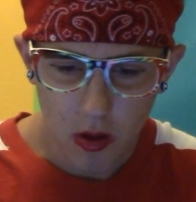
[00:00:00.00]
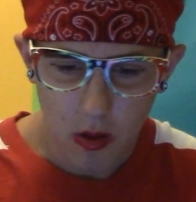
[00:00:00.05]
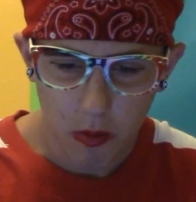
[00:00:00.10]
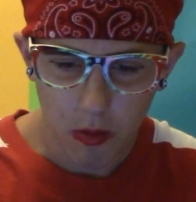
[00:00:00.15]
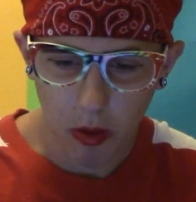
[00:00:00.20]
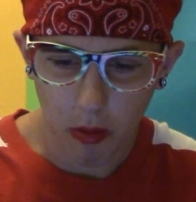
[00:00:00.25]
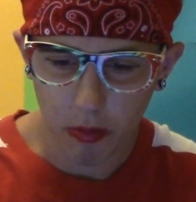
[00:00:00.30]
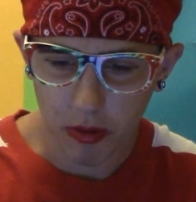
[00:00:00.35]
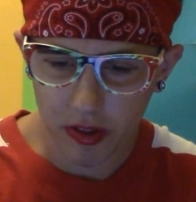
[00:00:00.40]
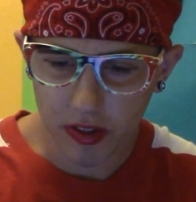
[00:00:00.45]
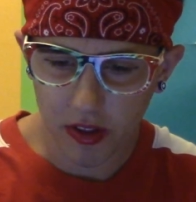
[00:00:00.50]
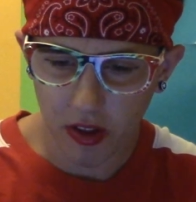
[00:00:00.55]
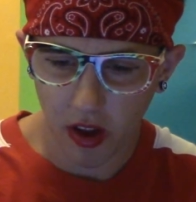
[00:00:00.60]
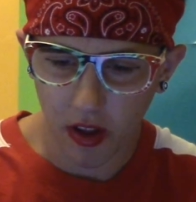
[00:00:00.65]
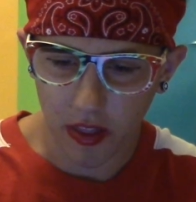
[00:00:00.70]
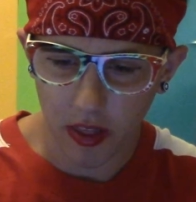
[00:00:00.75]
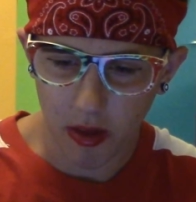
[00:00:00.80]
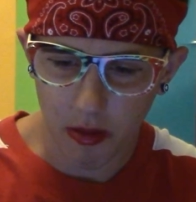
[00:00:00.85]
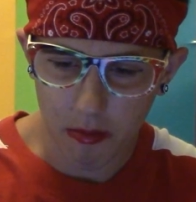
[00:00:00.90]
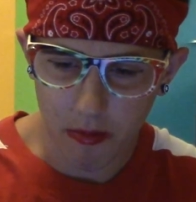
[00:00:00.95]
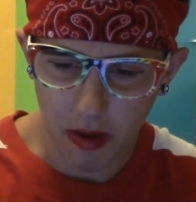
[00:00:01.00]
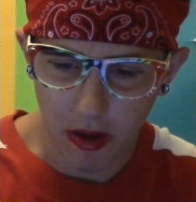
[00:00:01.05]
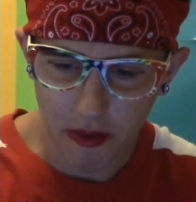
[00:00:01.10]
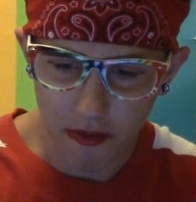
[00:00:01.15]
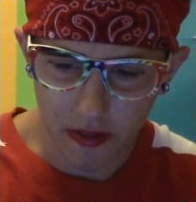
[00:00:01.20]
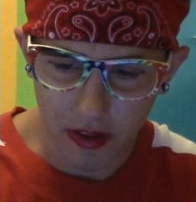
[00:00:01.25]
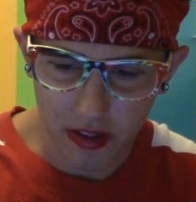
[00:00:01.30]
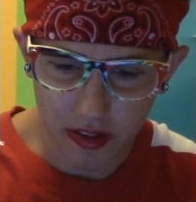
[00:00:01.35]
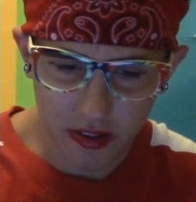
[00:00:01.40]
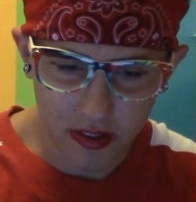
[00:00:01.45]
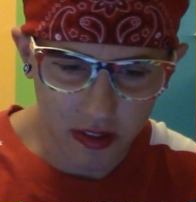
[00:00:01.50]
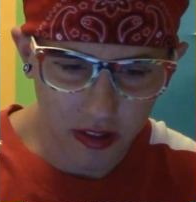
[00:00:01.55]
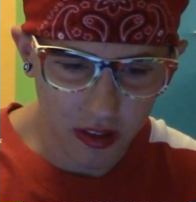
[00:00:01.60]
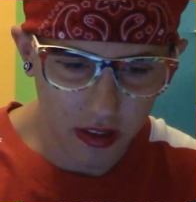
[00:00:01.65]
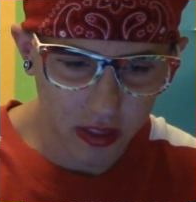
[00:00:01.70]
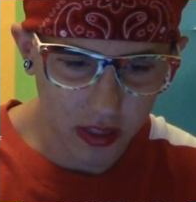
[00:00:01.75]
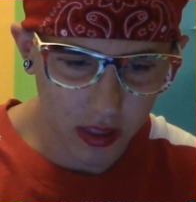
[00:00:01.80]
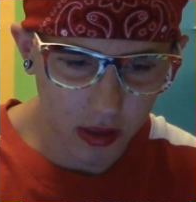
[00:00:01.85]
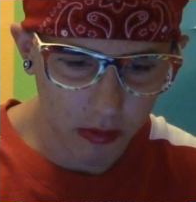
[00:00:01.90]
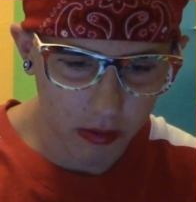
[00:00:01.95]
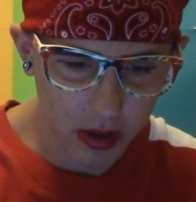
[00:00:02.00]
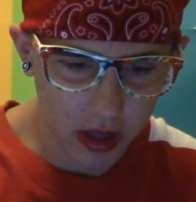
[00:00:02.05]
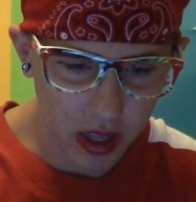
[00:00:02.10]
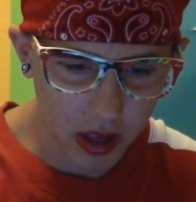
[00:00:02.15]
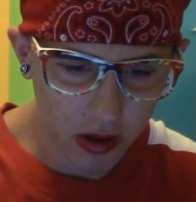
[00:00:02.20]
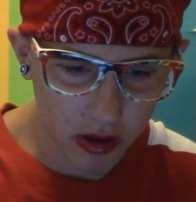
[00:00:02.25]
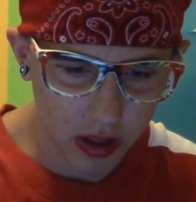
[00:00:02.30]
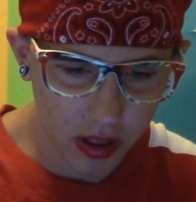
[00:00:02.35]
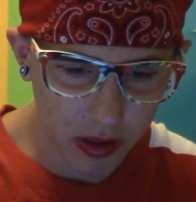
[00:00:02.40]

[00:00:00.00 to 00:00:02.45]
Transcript: when we saw them, my vest suddenly went out